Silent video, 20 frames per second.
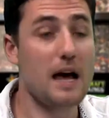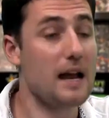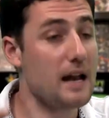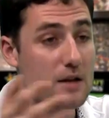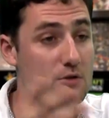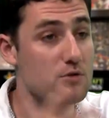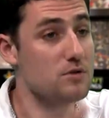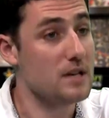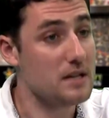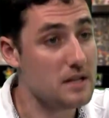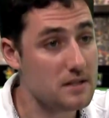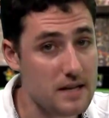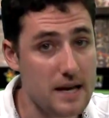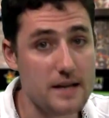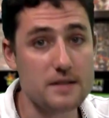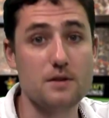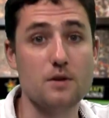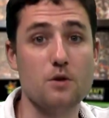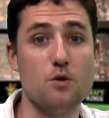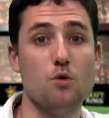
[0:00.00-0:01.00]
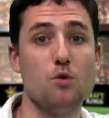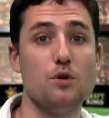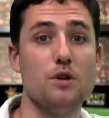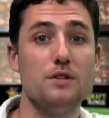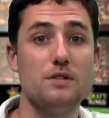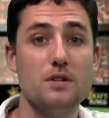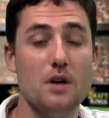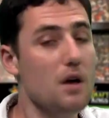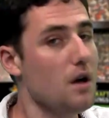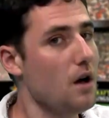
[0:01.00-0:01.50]
And as you said, he takes the
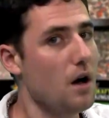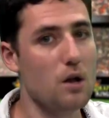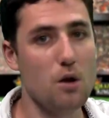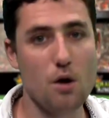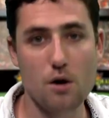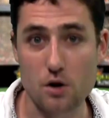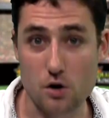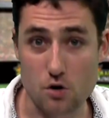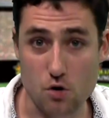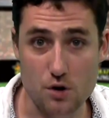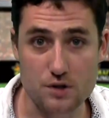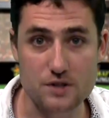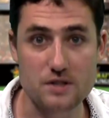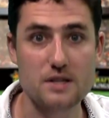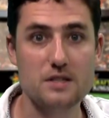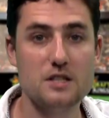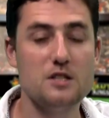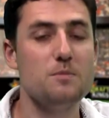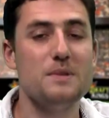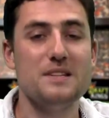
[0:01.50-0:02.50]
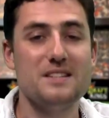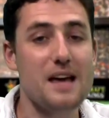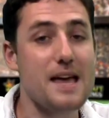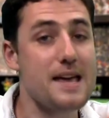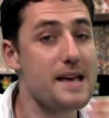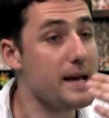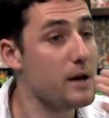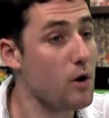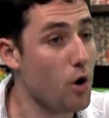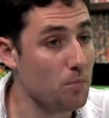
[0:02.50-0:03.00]
corners, a lot of crosses. He's been
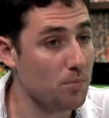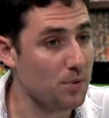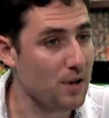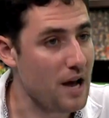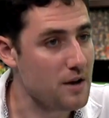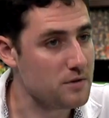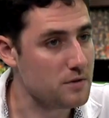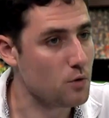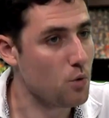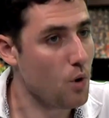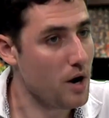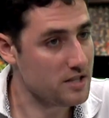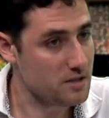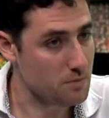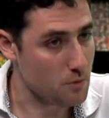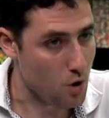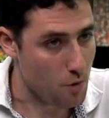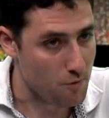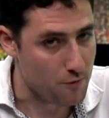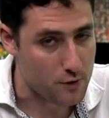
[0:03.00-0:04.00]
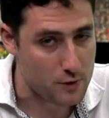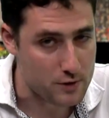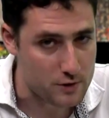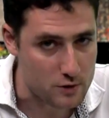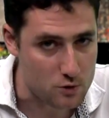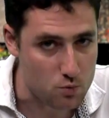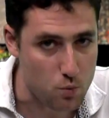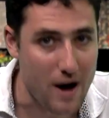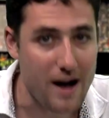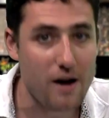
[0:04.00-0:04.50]
taking on players with quite some confidence
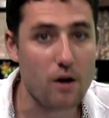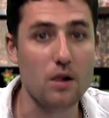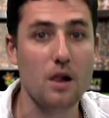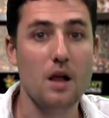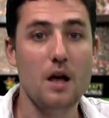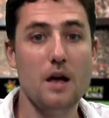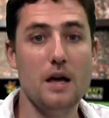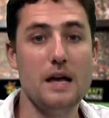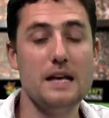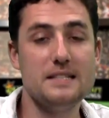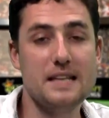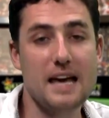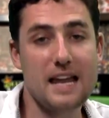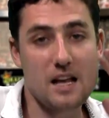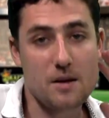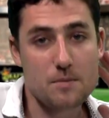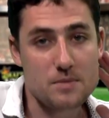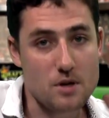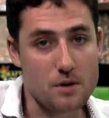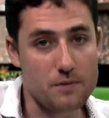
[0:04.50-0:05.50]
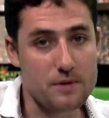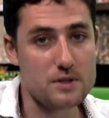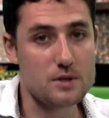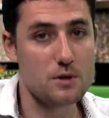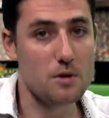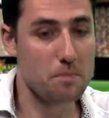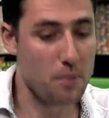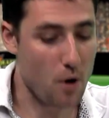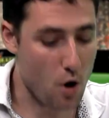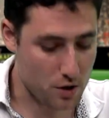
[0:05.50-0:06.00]
as well. He's getting himself into
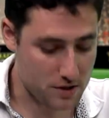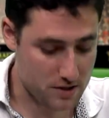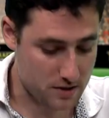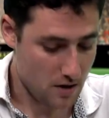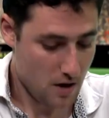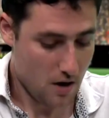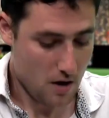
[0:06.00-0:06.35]
the box.